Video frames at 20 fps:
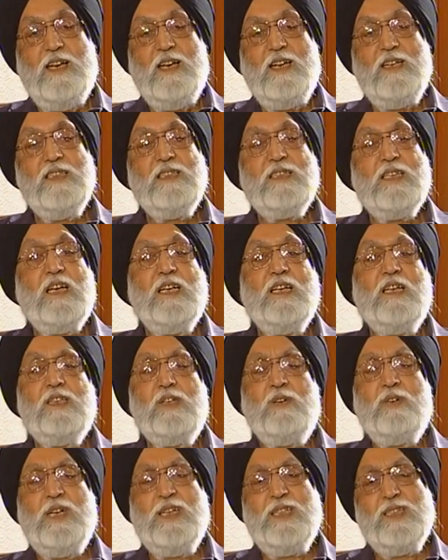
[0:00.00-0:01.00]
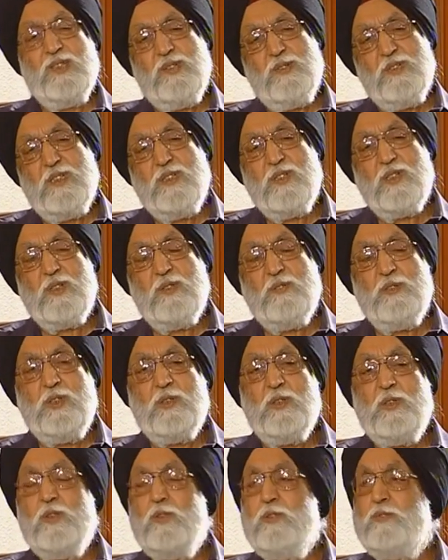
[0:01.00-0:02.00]
And he said, otherwise, you know, we
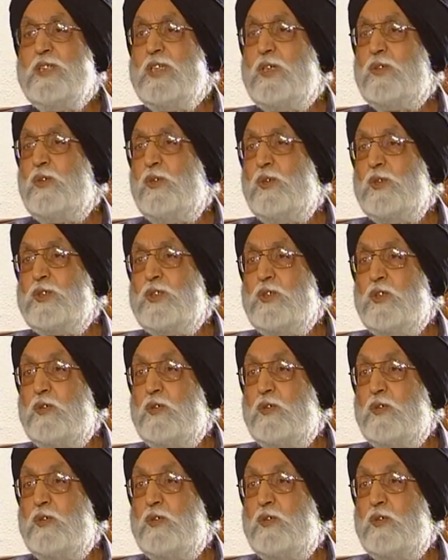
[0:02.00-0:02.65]
could do with a coach.